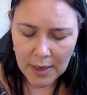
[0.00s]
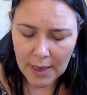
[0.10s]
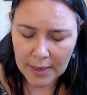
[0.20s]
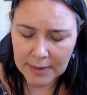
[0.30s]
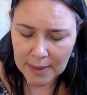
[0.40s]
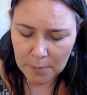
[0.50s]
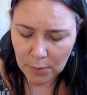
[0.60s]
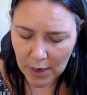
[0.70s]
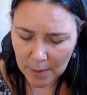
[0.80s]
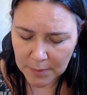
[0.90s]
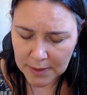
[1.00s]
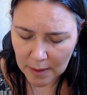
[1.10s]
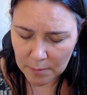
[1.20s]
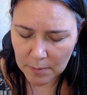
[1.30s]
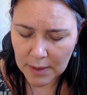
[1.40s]
except perhaps
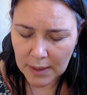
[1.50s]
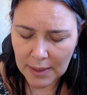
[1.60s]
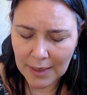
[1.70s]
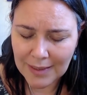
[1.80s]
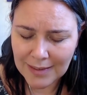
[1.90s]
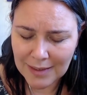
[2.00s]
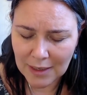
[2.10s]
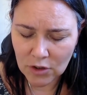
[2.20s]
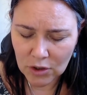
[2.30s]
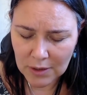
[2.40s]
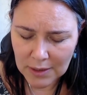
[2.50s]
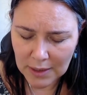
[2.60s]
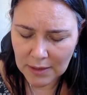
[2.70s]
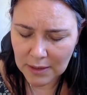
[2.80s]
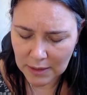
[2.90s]
some intention
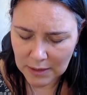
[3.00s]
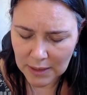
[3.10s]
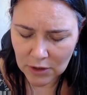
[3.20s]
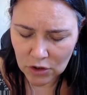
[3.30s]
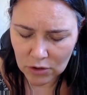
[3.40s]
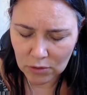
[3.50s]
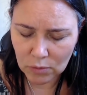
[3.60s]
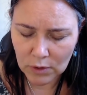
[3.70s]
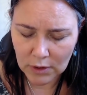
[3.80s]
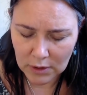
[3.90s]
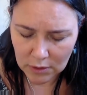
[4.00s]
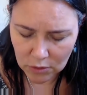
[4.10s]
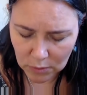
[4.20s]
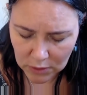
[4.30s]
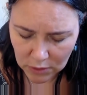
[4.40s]
setting, intentional work that
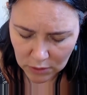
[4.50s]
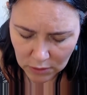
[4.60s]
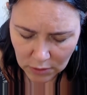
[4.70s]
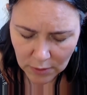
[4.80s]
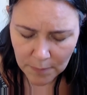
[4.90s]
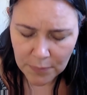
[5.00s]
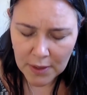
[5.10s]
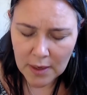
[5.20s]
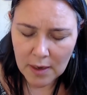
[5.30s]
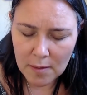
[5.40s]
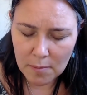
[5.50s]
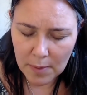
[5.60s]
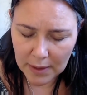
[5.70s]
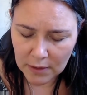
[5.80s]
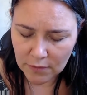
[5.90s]
you want to do.
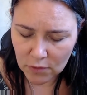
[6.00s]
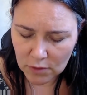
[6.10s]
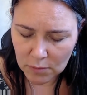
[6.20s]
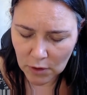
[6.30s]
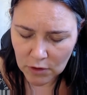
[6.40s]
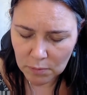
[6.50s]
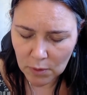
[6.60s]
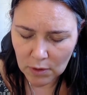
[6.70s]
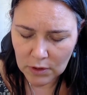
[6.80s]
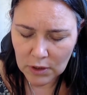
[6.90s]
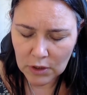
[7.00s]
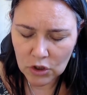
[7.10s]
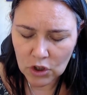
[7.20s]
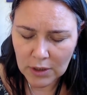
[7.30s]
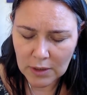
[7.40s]
But for the most part,
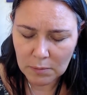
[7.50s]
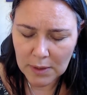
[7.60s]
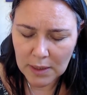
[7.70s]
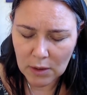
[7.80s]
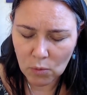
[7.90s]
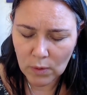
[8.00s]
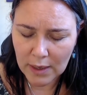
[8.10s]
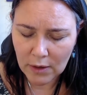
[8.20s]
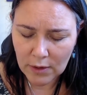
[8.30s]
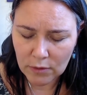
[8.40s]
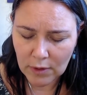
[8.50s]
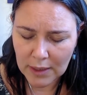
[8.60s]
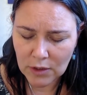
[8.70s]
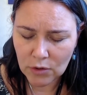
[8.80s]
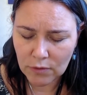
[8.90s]
just being aware and
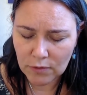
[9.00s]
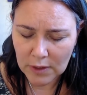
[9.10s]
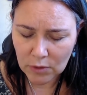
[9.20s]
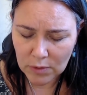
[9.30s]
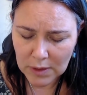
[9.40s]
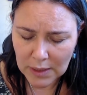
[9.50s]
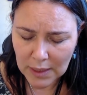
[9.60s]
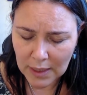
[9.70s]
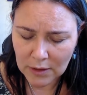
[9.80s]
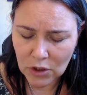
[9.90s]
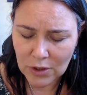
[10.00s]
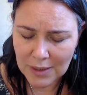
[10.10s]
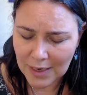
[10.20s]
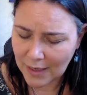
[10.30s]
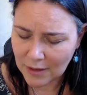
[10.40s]
raising your frequency and
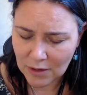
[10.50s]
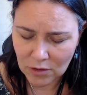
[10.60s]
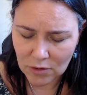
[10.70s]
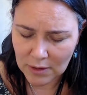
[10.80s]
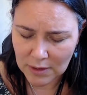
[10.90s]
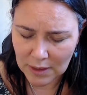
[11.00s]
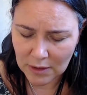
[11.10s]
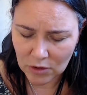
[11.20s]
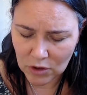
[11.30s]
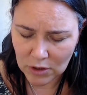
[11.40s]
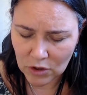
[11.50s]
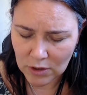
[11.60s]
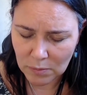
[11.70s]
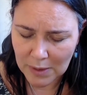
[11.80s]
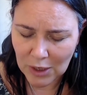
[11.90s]
connecting to this energy,
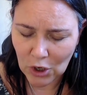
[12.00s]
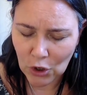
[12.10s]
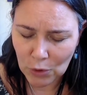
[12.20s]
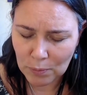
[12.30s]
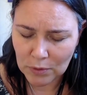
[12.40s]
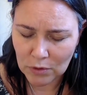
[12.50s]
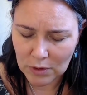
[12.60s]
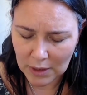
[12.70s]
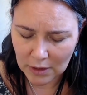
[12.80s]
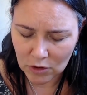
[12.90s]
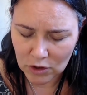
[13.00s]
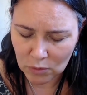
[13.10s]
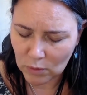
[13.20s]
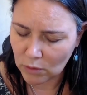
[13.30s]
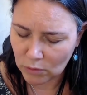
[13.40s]
just being open to the energy,
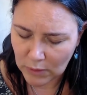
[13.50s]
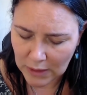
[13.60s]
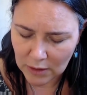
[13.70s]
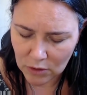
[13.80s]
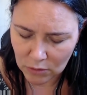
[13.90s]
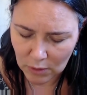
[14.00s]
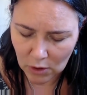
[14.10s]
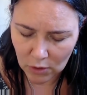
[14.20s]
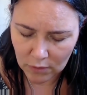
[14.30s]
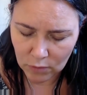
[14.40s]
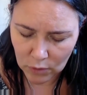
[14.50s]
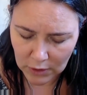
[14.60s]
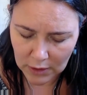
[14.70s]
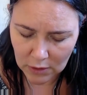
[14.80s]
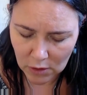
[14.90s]
will already do a lot of
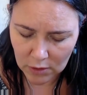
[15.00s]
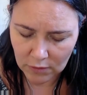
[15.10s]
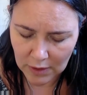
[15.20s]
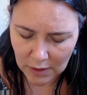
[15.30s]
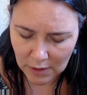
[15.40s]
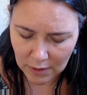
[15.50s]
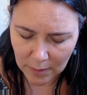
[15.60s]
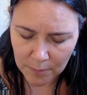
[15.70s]
work and a lot of healing.